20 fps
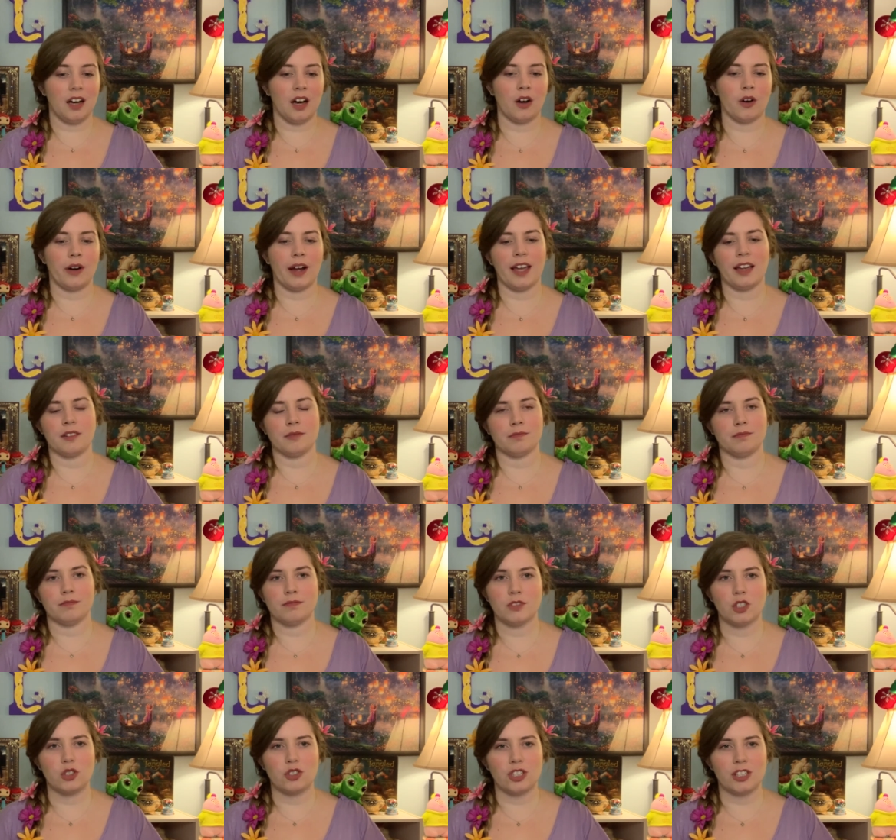Oh, and
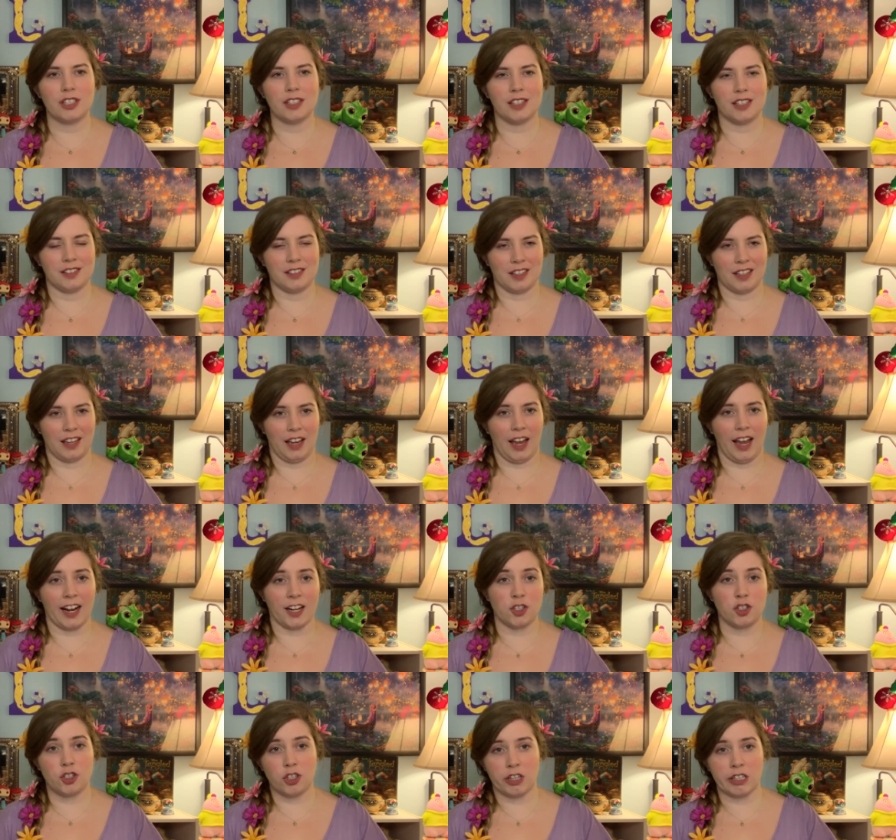Eugene is like
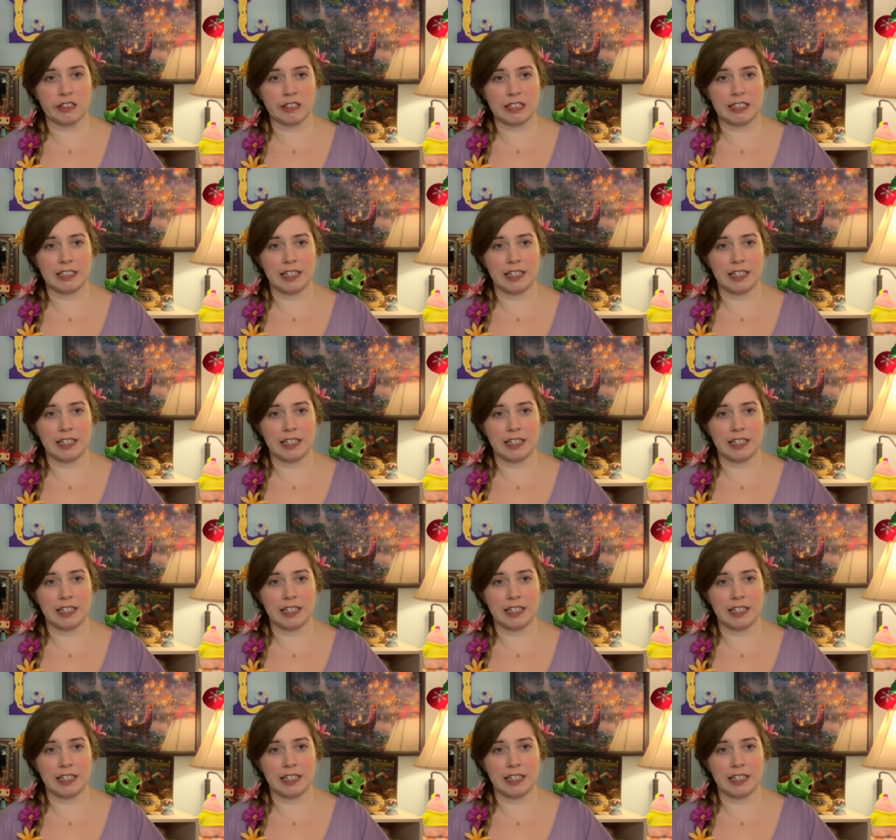extra clean